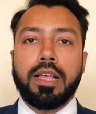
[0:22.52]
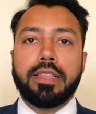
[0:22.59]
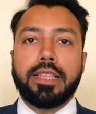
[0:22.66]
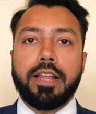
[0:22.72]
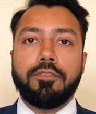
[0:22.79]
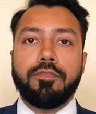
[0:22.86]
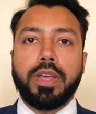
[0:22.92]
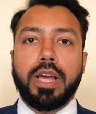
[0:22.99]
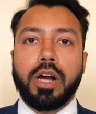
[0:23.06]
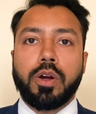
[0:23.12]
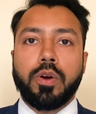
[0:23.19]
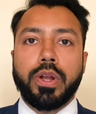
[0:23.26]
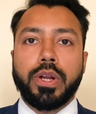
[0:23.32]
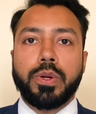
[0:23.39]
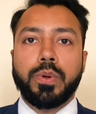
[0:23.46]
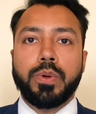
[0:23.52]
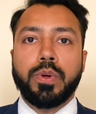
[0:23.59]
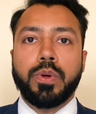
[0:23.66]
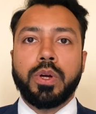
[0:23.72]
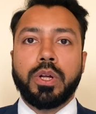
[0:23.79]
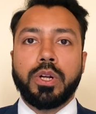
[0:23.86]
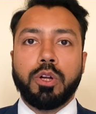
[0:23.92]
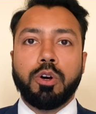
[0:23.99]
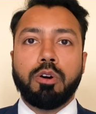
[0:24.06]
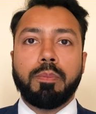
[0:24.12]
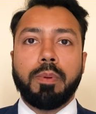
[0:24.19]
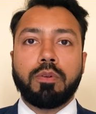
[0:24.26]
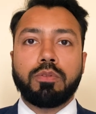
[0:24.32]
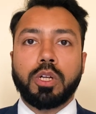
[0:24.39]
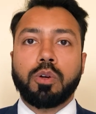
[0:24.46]
Then we are going to know
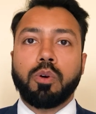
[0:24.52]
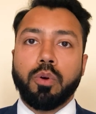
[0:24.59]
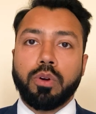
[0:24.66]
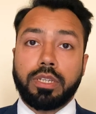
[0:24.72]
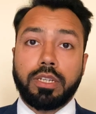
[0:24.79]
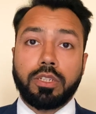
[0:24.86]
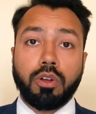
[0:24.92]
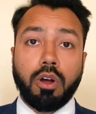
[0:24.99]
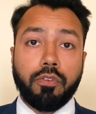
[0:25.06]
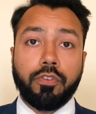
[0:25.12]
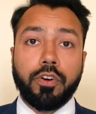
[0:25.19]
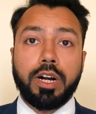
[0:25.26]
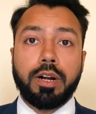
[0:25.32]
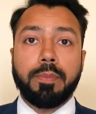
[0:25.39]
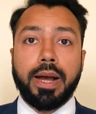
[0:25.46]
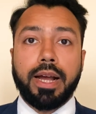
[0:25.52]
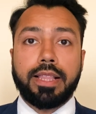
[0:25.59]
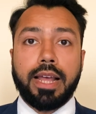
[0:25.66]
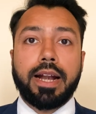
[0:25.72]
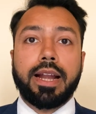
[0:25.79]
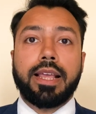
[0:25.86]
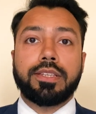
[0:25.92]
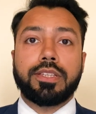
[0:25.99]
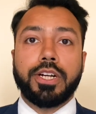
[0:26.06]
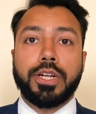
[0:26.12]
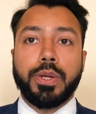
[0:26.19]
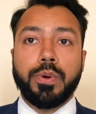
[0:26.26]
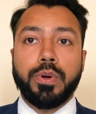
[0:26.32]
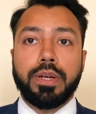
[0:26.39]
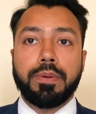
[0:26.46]
about the courses offered by that
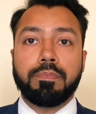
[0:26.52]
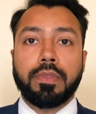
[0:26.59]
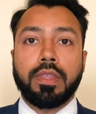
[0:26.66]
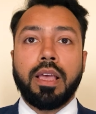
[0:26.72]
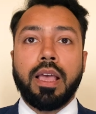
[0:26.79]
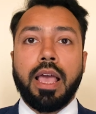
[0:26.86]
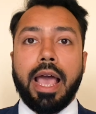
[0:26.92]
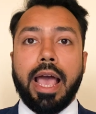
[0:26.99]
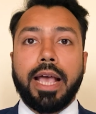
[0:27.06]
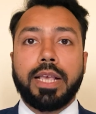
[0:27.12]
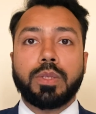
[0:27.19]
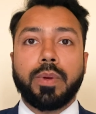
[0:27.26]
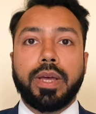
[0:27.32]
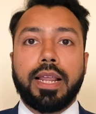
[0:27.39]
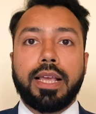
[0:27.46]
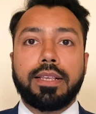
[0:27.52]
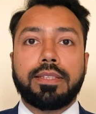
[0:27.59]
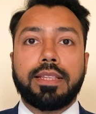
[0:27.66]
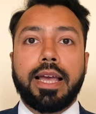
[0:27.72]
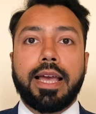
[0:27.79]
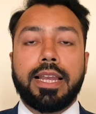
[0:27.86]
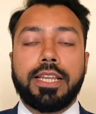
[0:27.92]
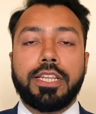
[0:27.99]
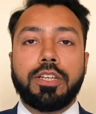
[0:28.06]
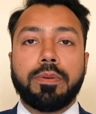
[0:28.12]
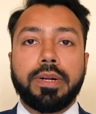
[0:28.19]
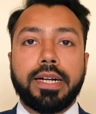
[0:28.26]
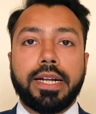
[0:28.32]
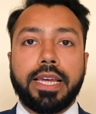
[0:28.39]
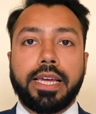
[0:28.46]
institute, as well as the
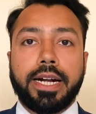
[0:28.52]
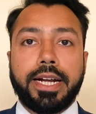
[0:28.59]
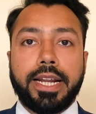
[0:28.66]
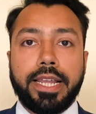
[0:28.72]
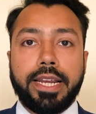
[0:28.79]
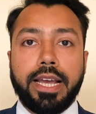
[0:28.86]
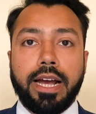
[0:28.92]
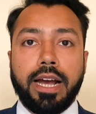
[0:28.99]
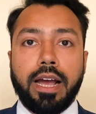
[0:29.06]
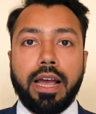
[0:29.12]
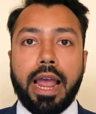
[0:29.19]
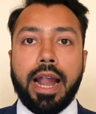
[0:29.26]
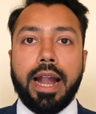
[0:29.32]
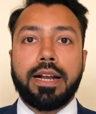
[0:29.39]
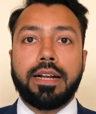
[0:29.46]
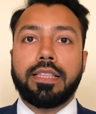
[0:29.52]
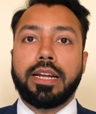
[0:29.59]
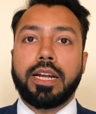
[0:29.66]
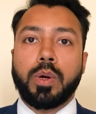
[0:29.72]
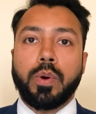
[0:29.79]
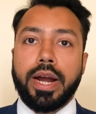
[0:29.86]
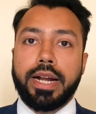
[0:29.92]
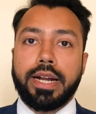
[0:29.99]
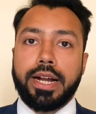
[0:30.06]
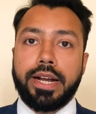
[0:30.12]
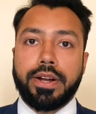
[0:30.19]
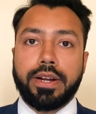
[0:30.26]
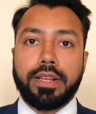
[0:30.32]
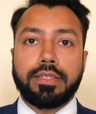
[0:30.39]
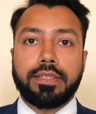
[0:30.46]
eligibility criteria and the required
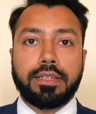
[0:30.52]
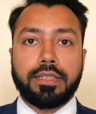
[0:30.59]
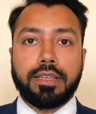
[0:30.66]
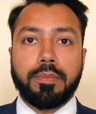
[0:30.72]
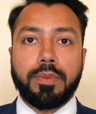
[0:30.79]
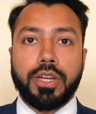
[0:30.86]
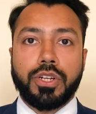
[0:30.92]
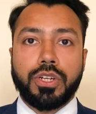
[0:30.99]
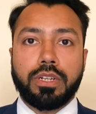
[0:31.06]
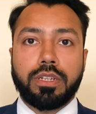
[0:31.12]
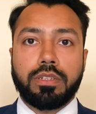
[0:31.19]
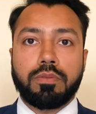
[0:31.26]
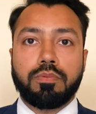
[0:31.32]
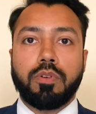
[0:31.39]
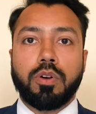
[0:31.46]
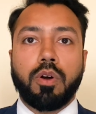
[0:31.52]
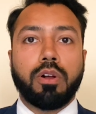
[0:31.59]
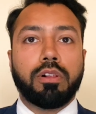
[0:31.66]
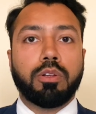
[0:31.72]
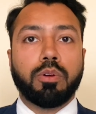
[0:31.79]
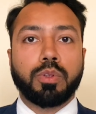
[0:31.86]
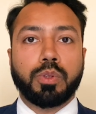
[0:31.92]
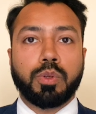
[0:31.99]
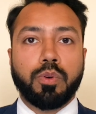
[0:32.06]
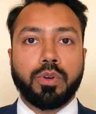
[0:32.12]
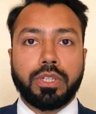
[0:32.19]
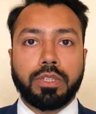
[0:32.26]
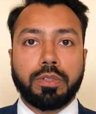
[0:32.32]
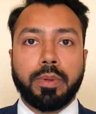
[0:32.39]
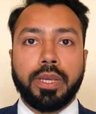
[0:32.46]
entrance examinations for all those
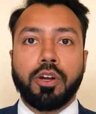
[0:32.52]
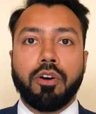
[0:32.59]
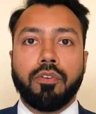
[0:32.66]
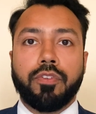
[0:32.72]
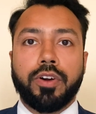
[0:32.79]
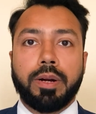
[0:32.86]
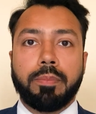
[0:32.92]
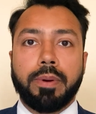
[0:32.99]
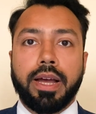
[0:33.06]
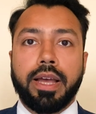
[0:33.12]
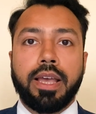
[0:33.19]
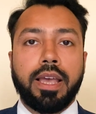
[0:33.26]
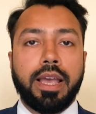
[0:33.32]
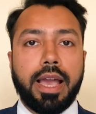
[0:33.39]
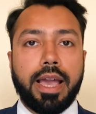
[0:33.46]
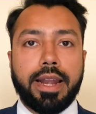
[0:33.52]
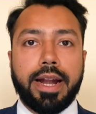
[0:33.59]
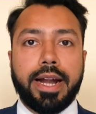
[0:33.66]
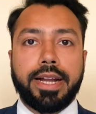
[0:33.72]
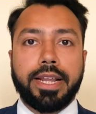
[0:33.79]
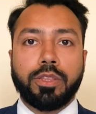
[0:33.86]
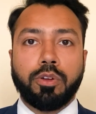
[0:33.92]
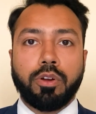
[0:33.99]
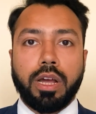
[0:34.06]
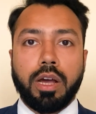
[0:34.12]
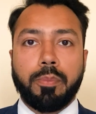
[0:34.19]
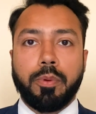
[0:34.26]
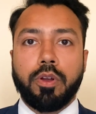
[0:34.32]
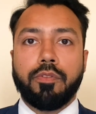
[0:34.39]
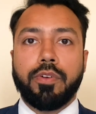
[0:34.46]
courses being offered by NIT
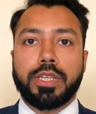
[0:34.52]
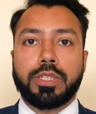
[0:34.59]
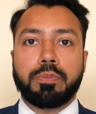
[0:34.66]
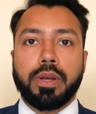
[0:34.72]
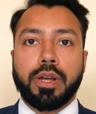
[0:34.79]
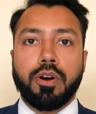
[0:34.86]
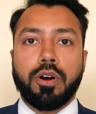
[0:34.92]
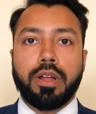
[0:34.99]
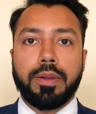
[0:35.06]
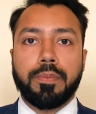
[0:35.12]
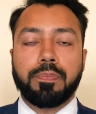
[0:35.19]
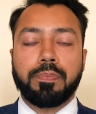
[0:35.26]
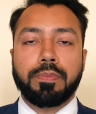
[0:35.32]
Durgapur, West Bengal.